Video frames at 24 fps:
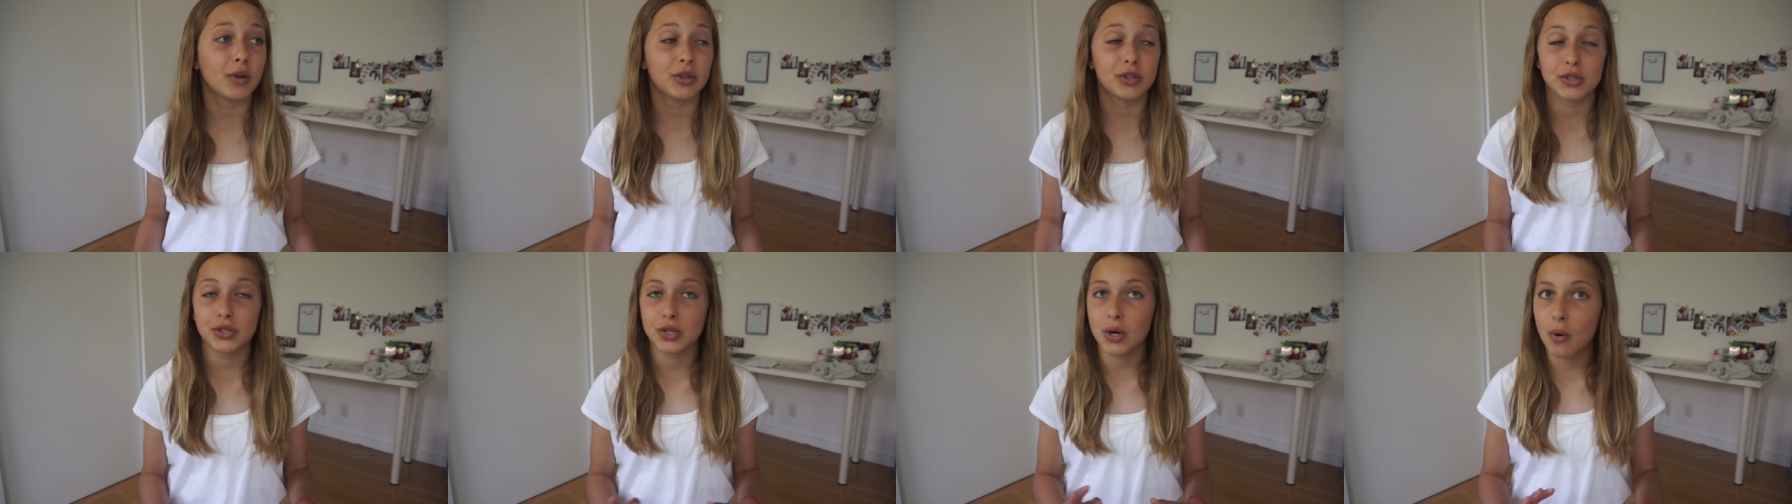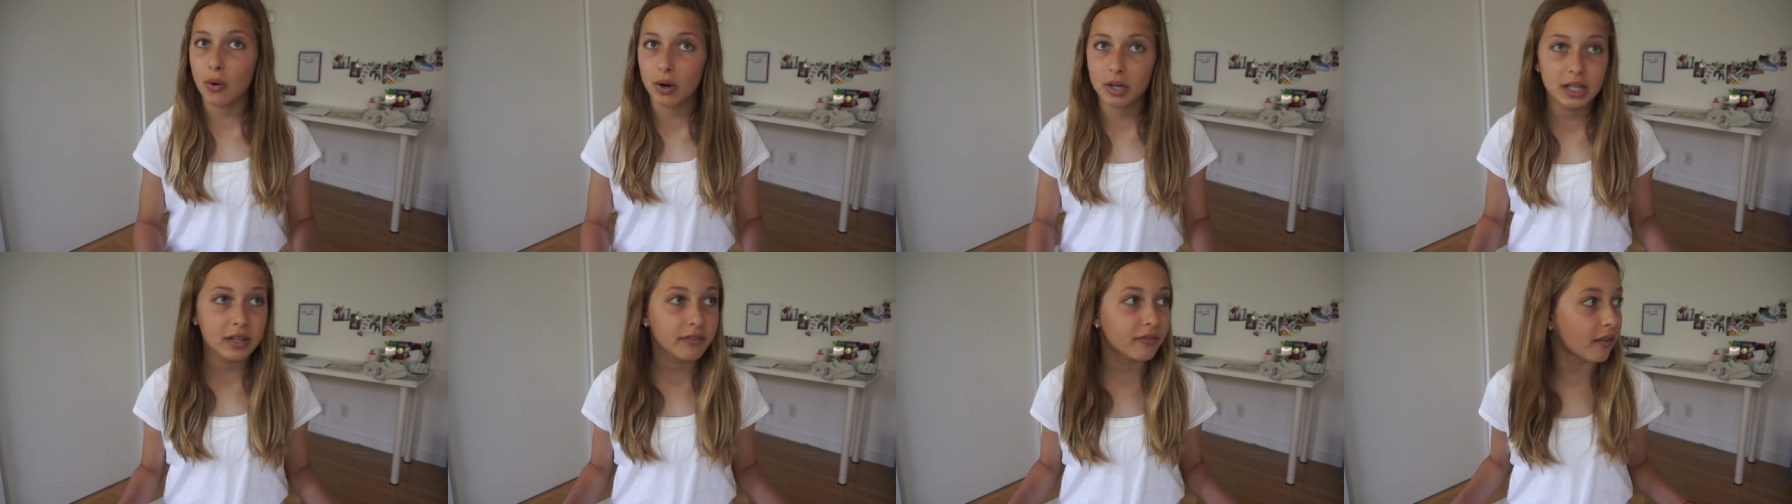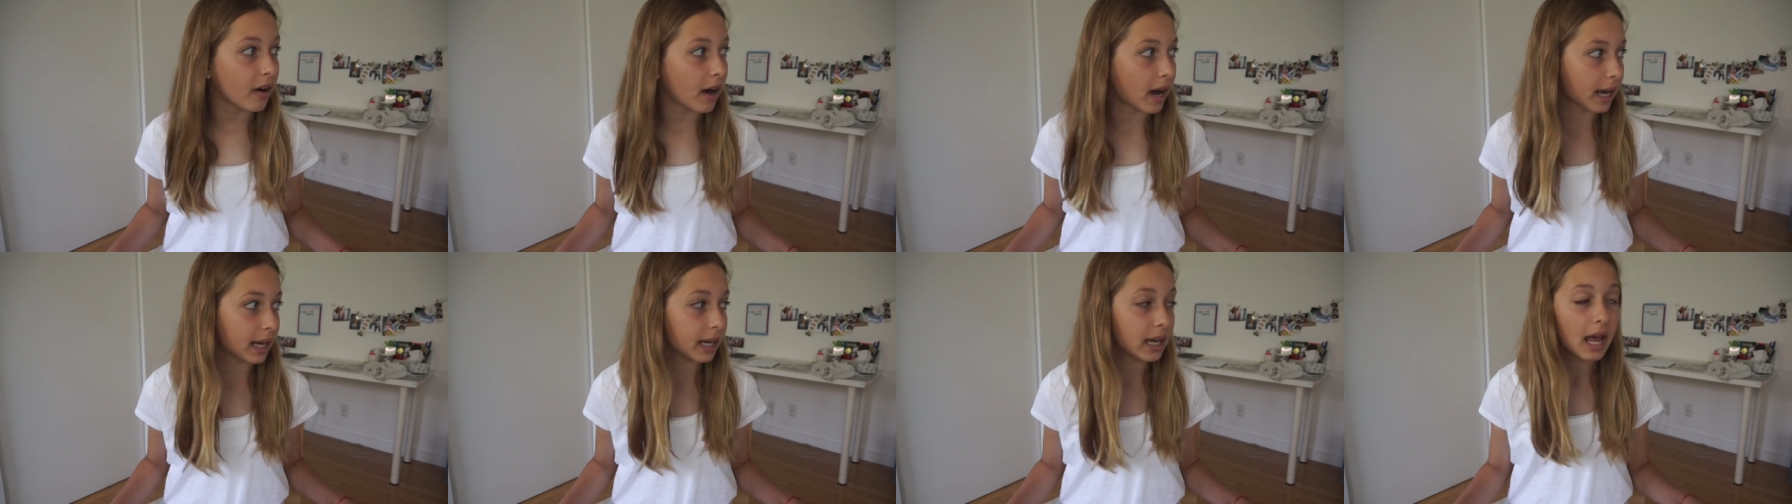It's totally
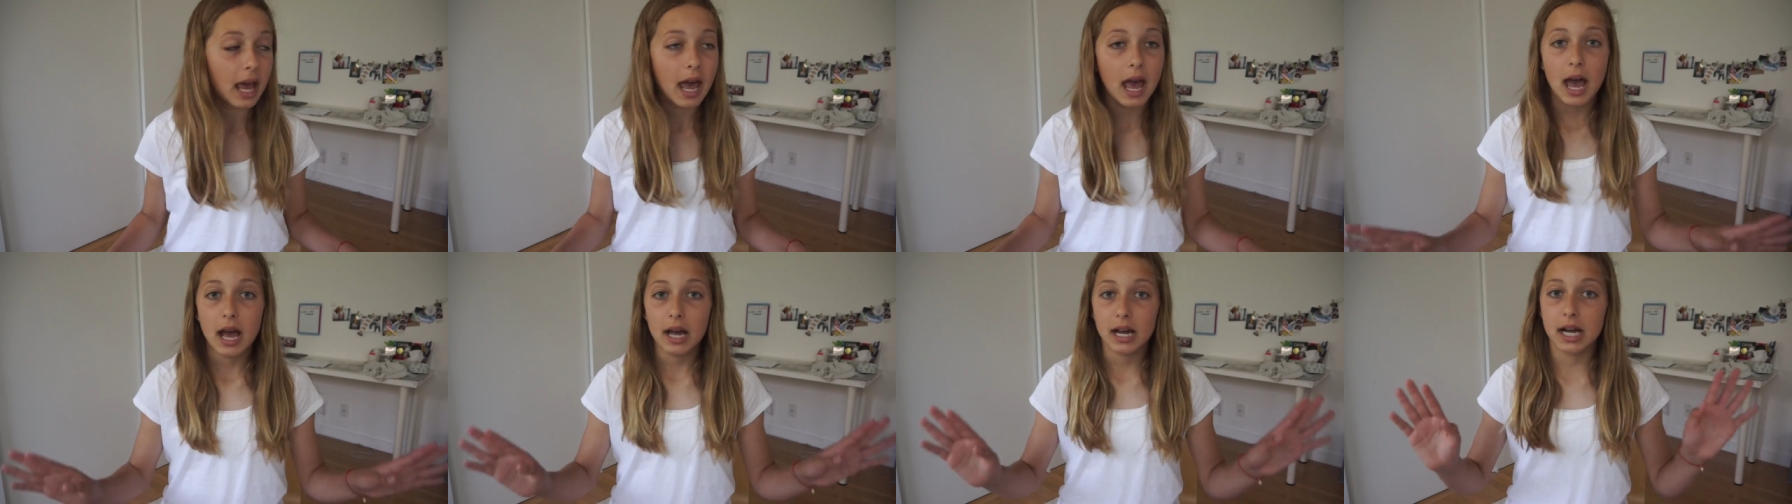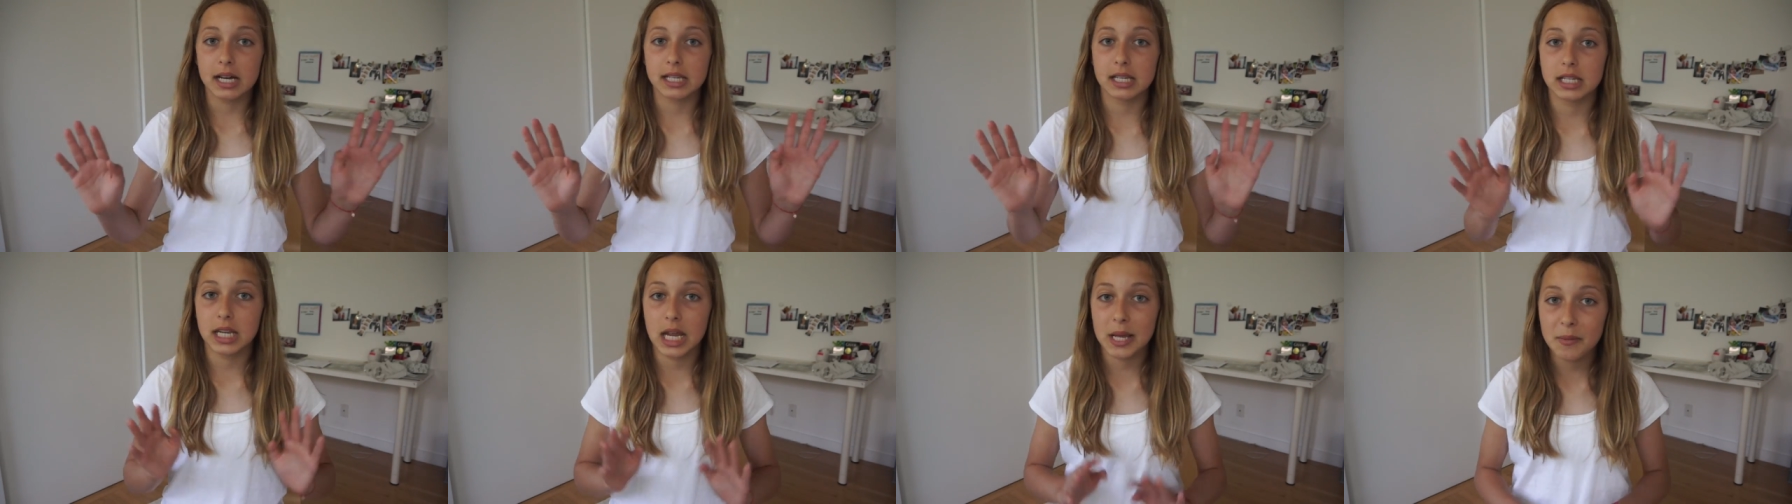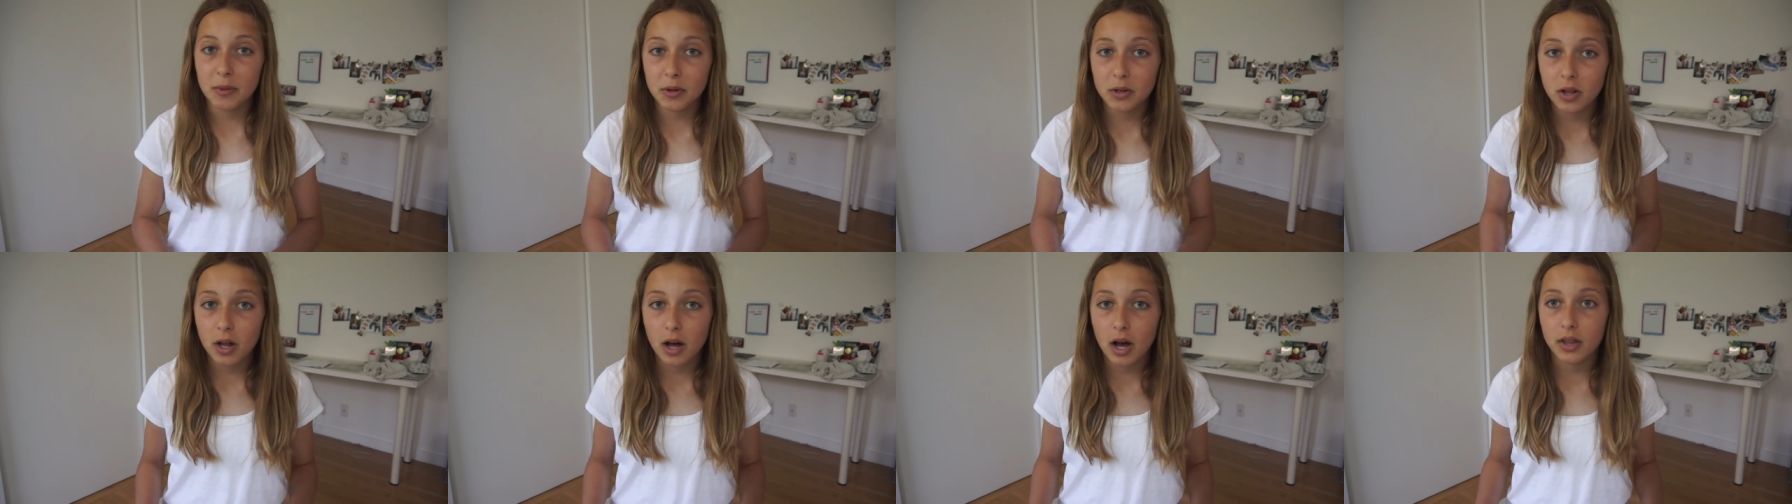fine because the
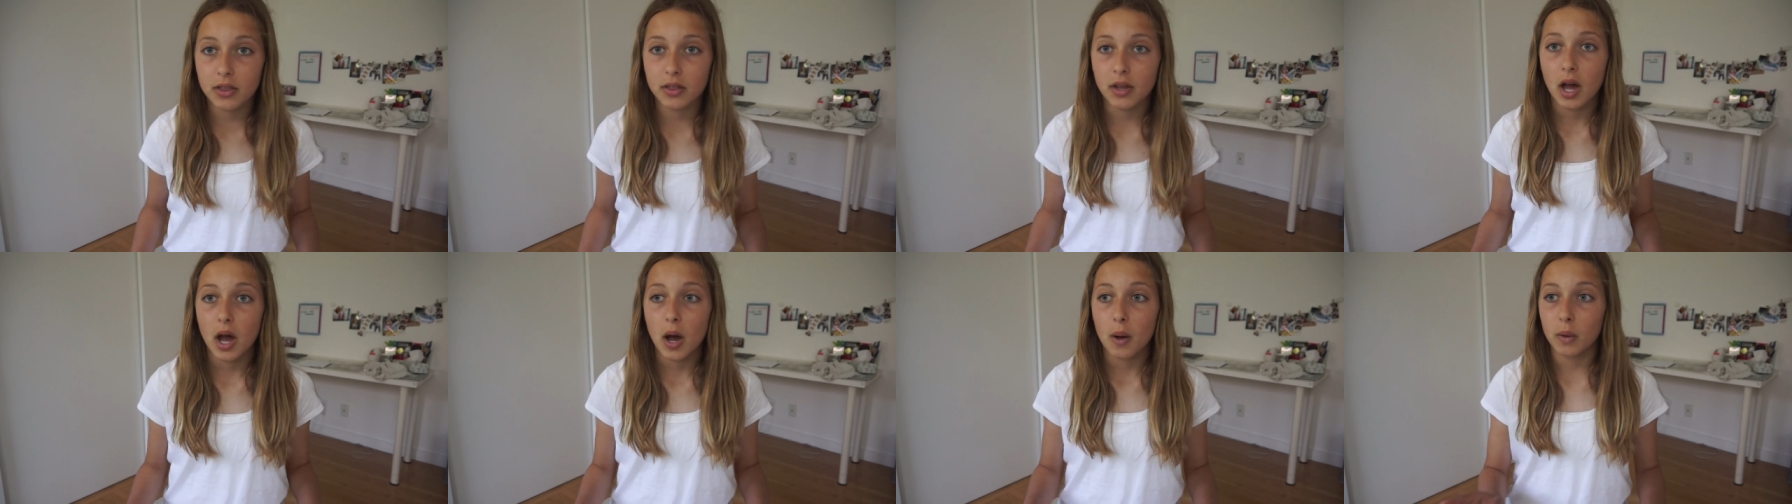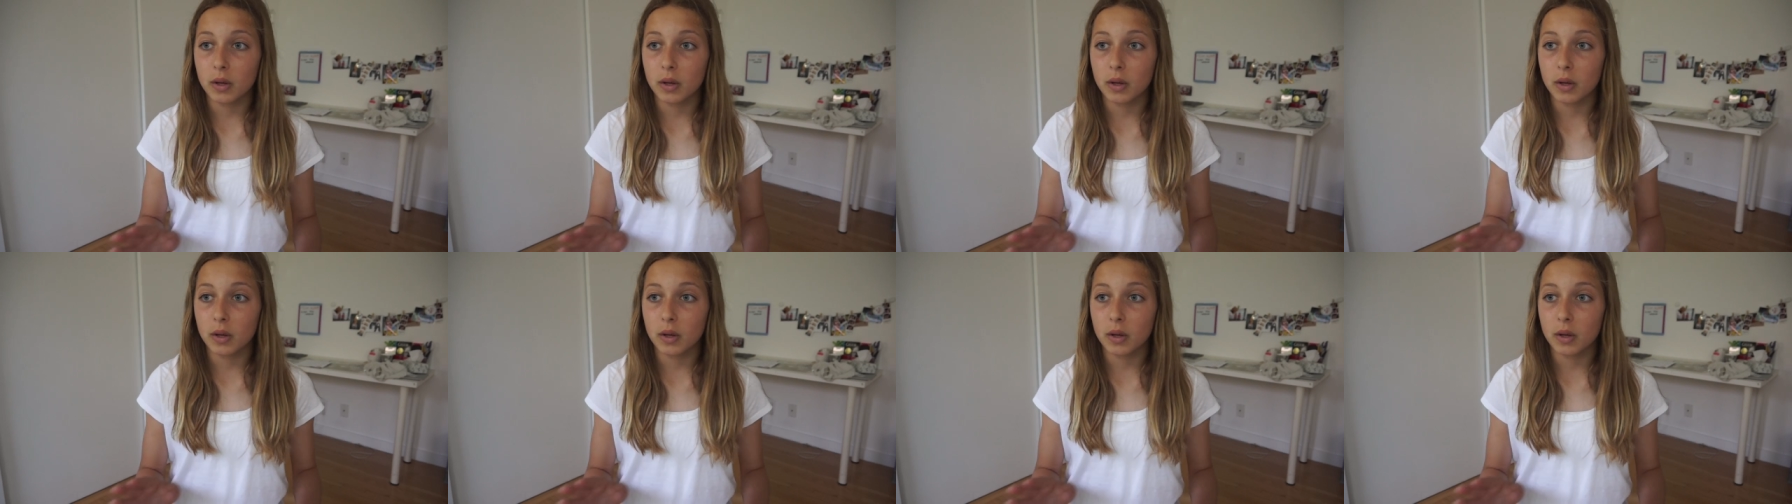tablecloth